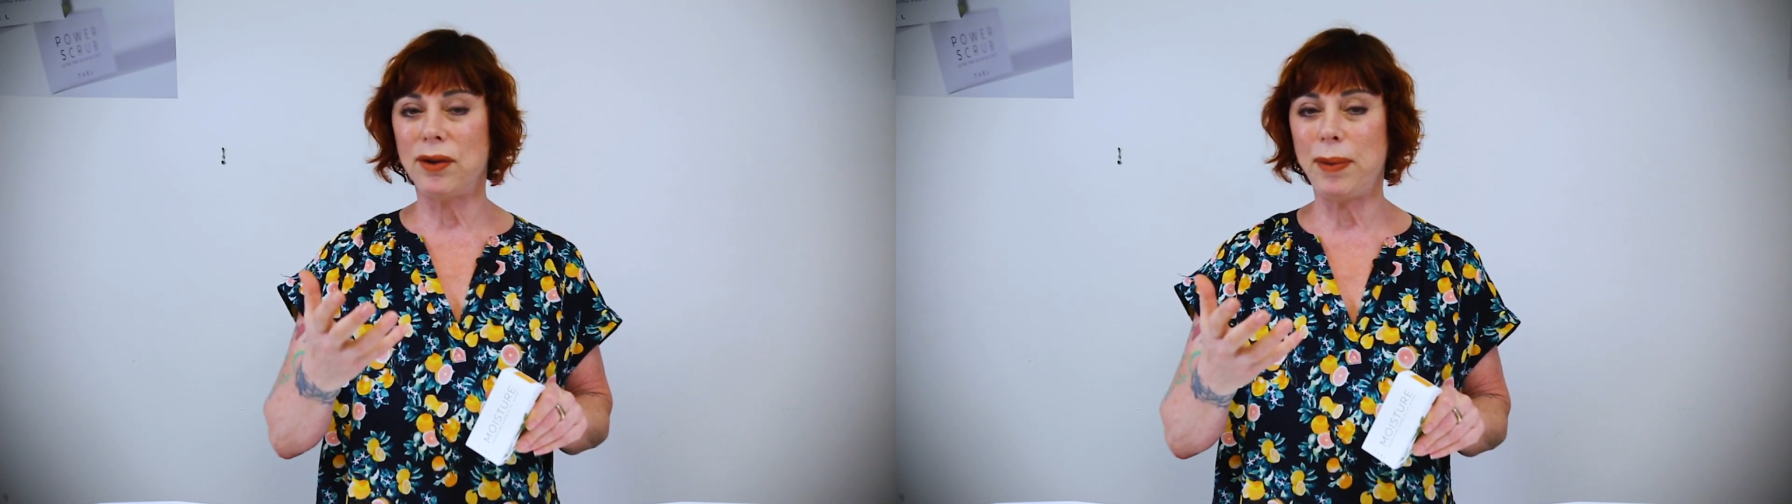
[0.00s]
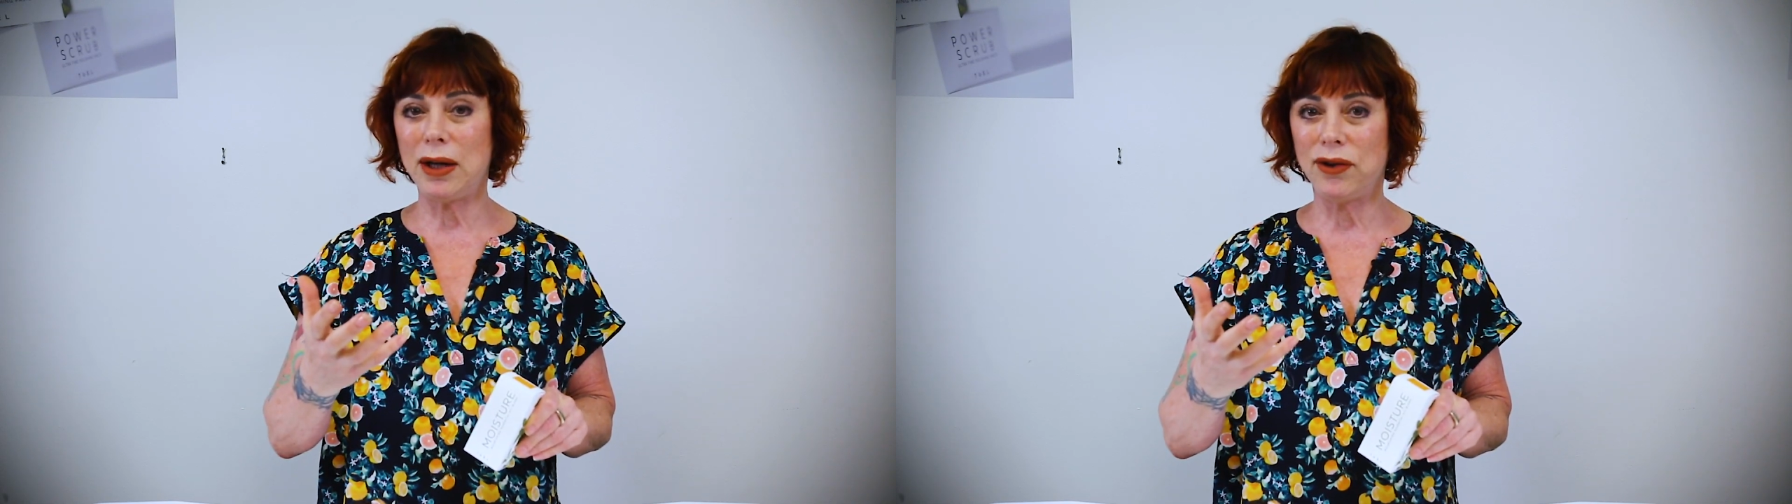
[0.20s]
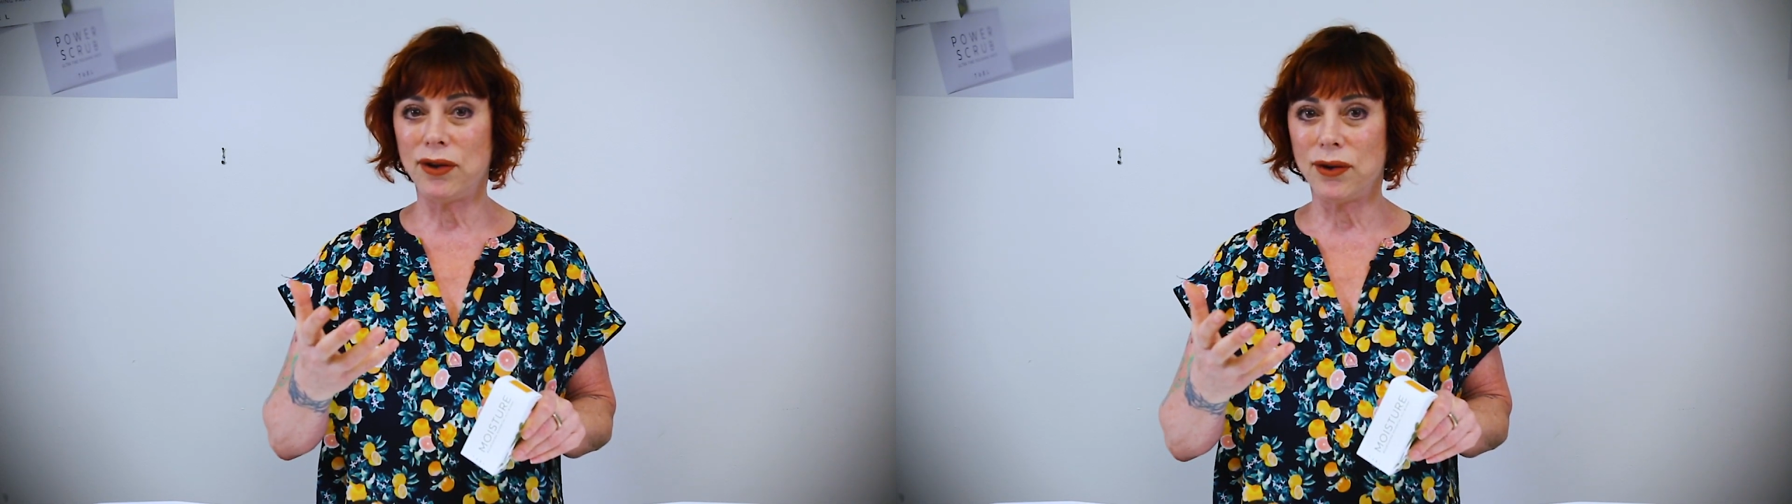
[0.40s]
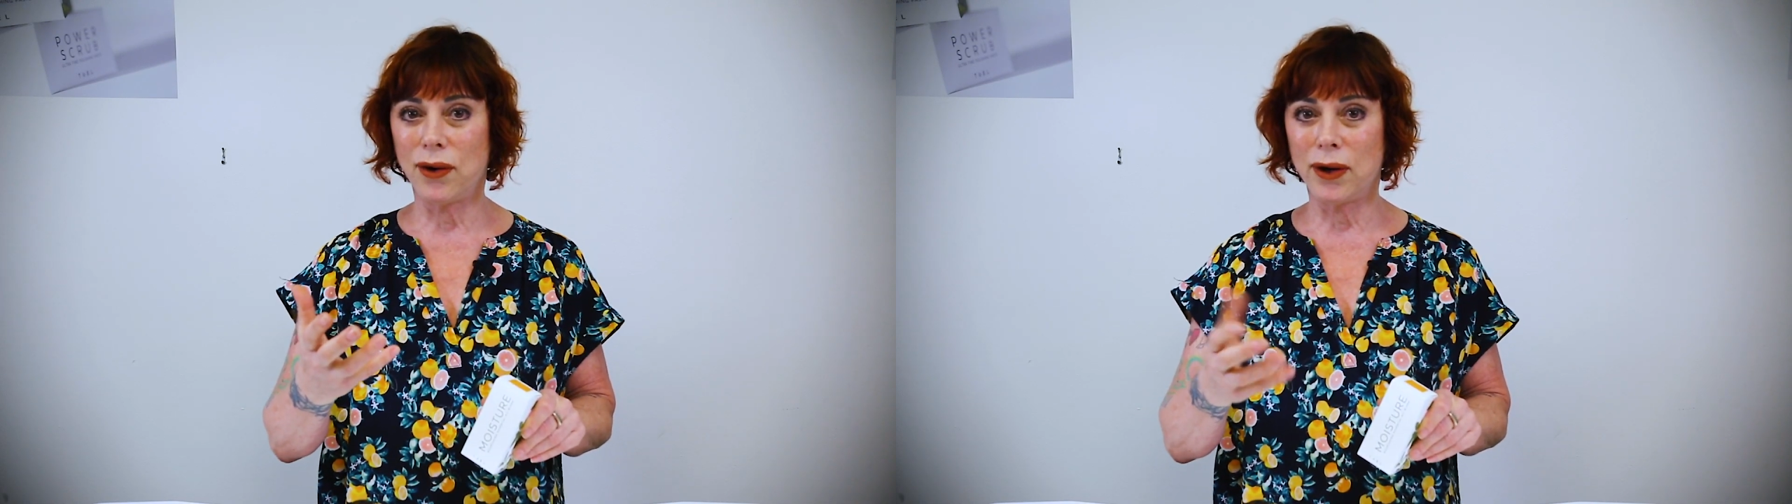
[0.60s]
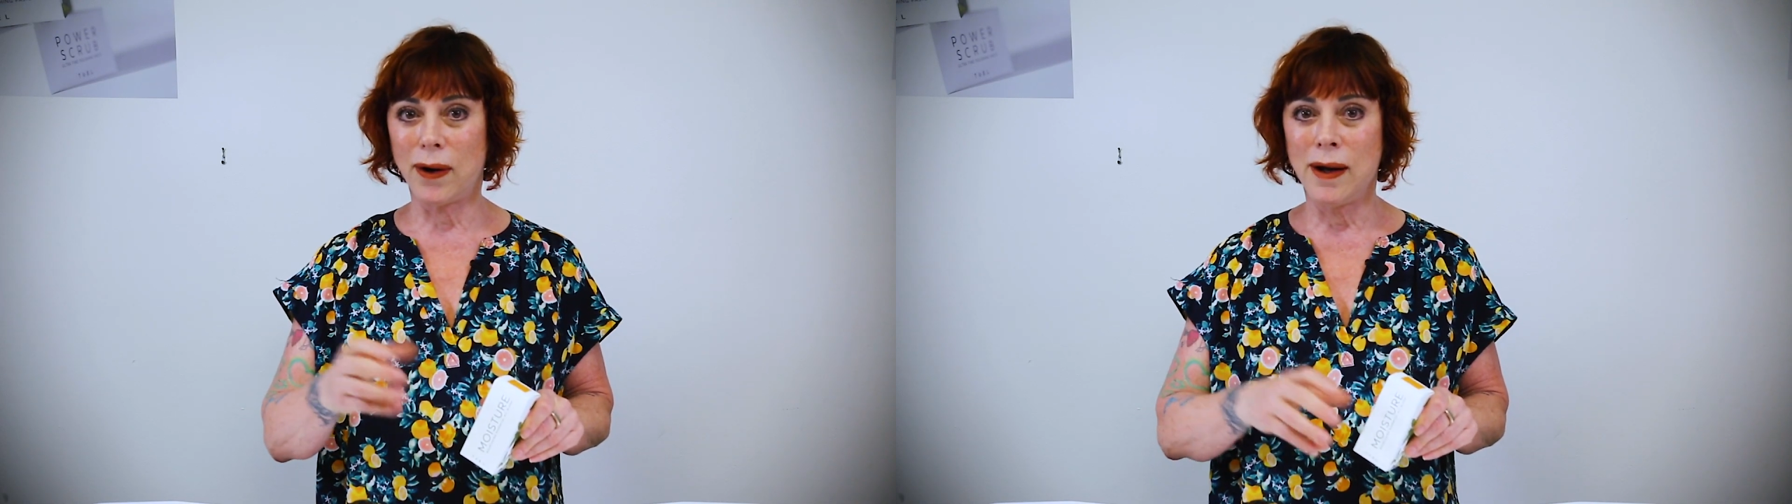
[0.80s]
sebaceous
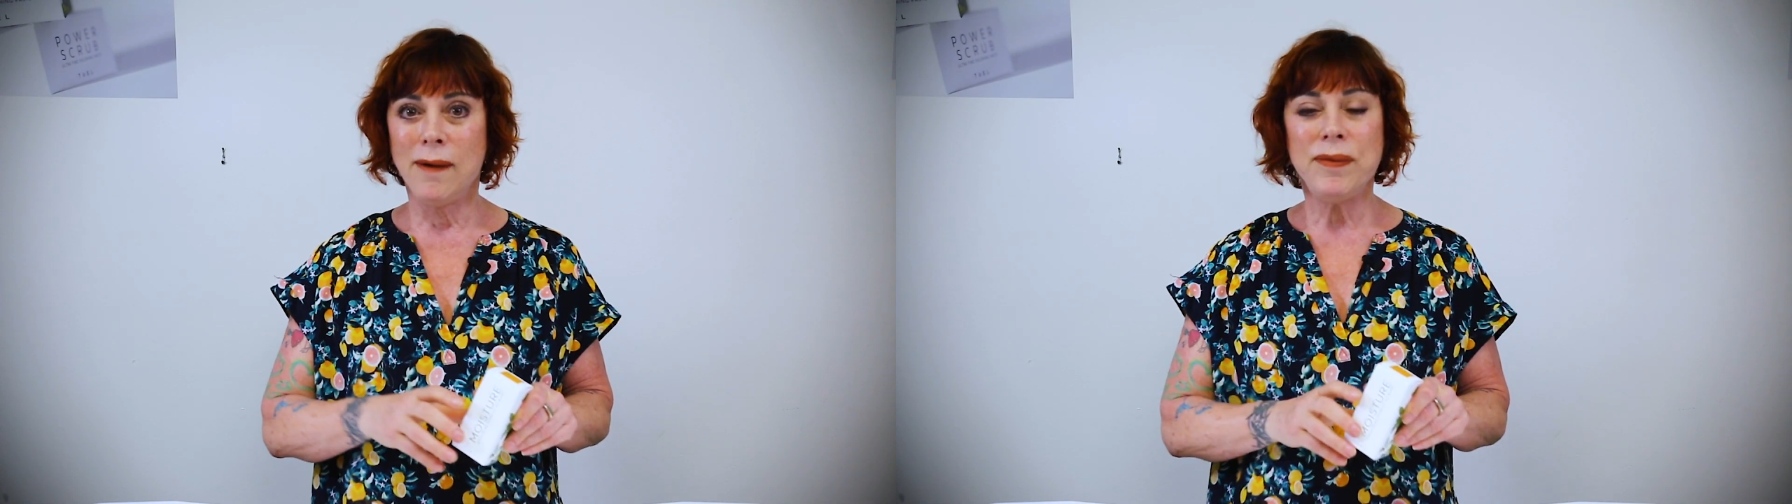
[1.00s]
oil.